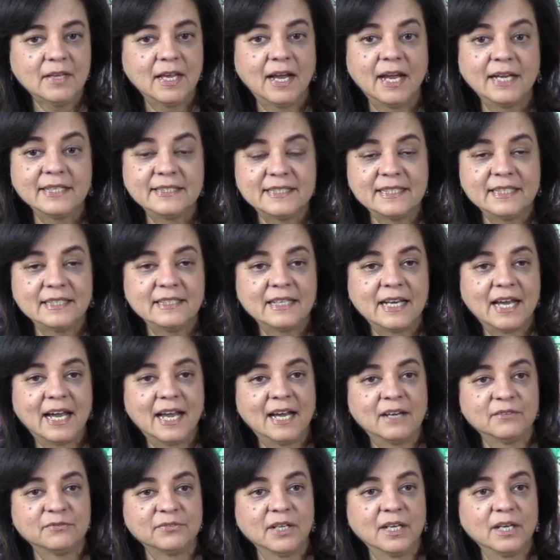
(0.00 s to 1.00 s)
I did
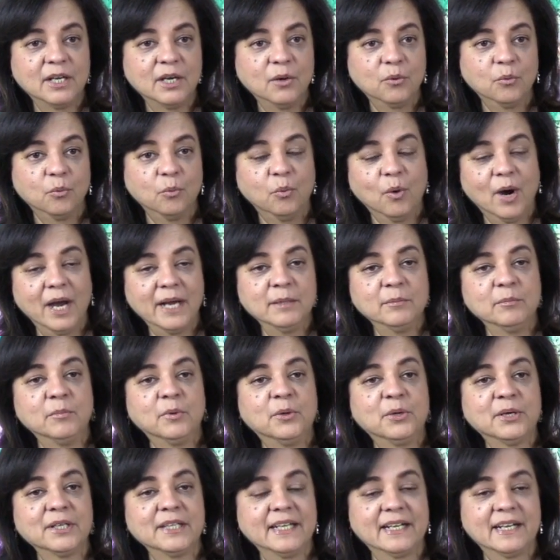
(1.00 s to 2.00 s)
have one
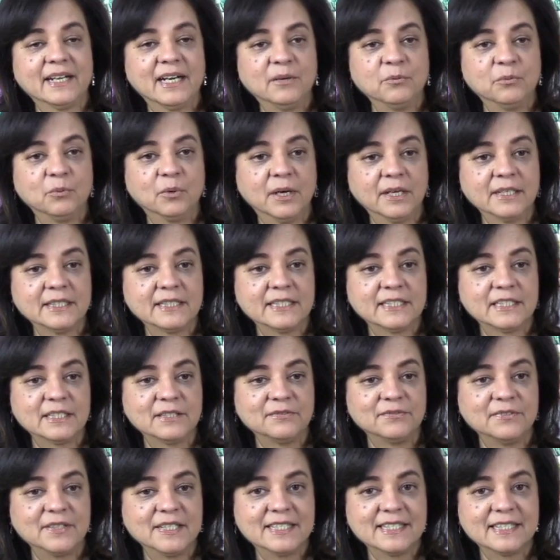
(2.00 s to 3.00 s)
more that I wanted
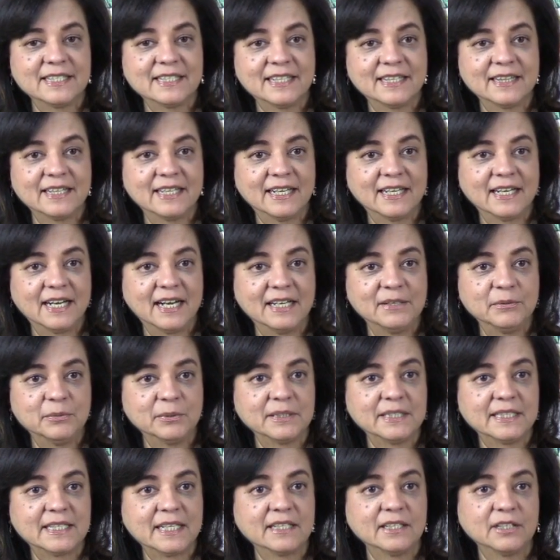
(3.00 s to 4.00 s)
to visit, and then I
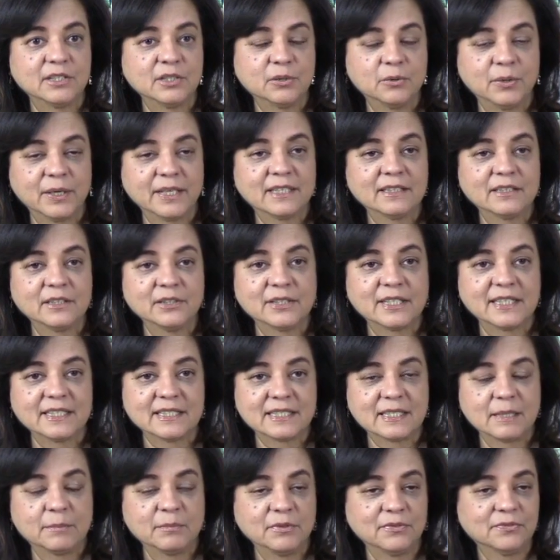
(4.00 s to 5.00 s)
will take a quick look
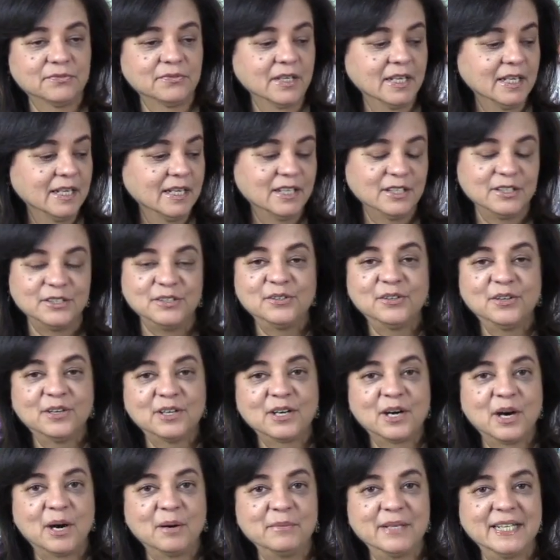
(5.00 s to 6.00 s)
at some of your
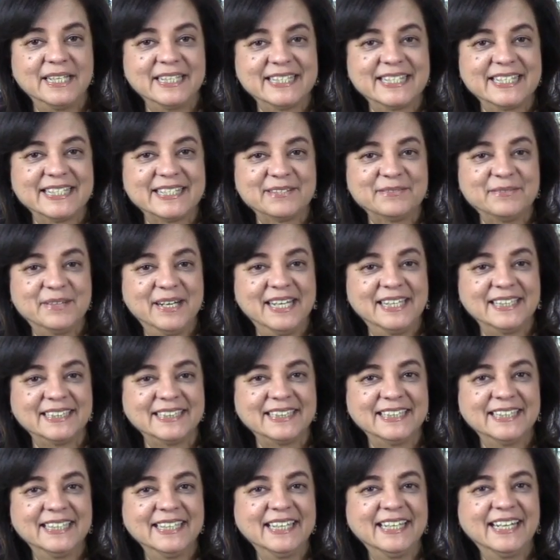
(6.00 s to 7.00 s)
comments as
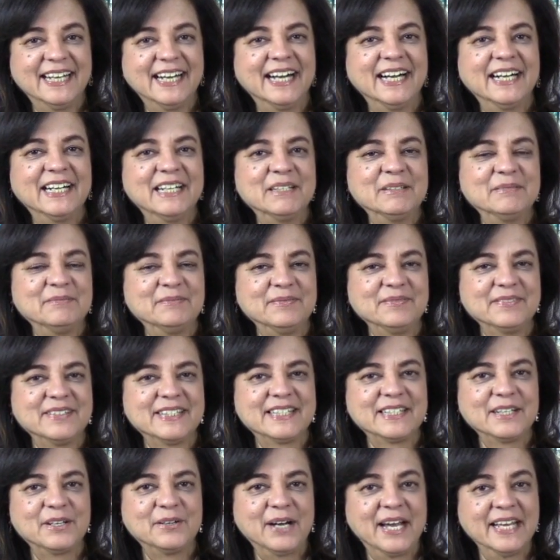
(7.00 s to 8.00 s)
well. Um,
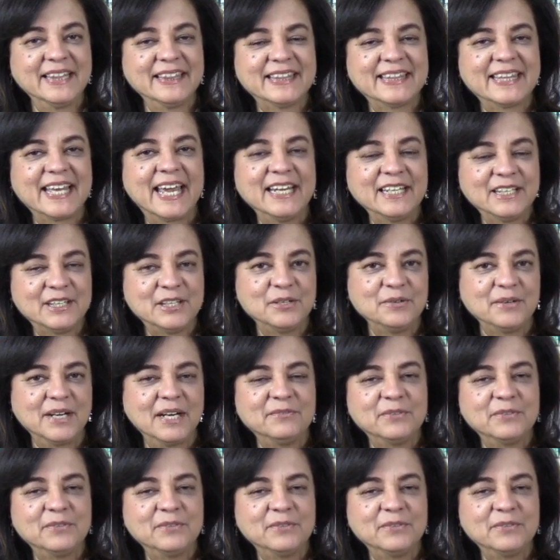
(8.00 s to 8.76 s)
so, and thank you